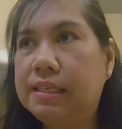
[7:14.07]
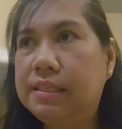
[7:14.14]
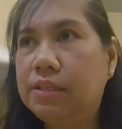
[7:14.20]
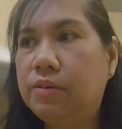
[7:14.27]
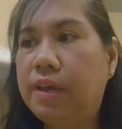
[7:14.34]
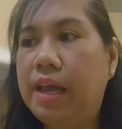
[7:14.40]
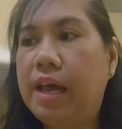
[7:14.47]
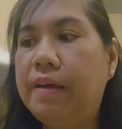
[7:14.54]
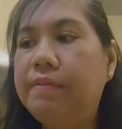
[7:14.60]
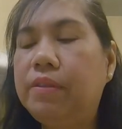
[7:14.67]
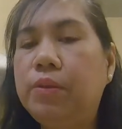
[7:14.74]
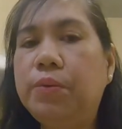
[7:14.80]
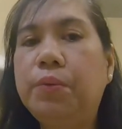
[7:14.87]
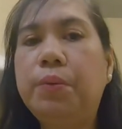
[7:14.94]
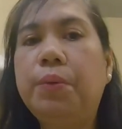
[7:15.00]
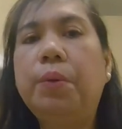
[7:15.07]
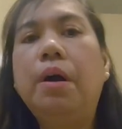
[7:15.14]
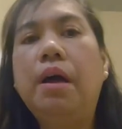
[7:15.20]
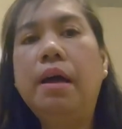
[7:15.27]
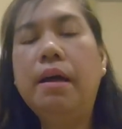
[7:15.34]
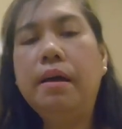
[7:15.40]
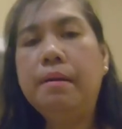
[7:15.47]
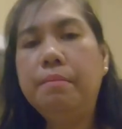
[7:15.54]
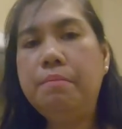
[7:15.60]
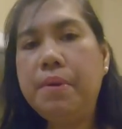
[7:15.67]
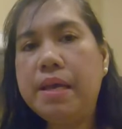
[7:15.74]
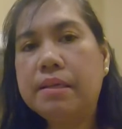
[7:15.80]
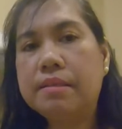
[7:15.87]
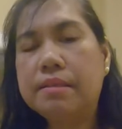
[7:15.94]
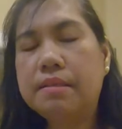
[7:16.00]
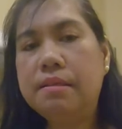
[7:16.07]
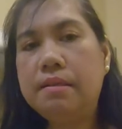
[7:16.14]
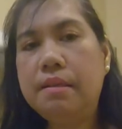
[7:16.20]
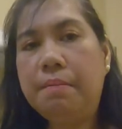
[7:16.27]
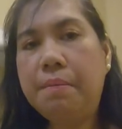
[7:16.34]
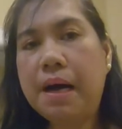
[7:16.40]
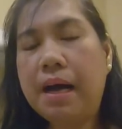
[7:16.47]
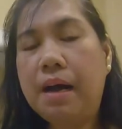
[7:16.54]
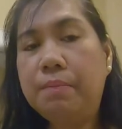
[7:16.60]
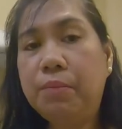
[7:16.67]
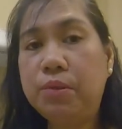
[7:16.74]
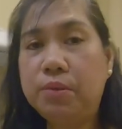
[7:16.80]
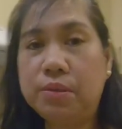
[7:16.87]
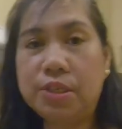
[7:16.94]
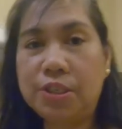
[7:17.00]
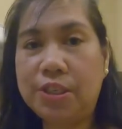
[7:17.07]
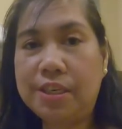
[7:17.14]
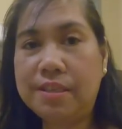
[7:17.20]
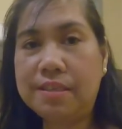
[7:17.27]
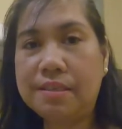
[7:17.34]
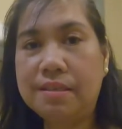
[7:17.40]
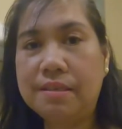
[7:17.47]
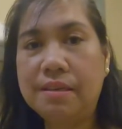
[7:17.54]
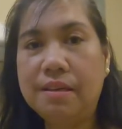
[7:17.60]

So I had to mix the makapuno strings.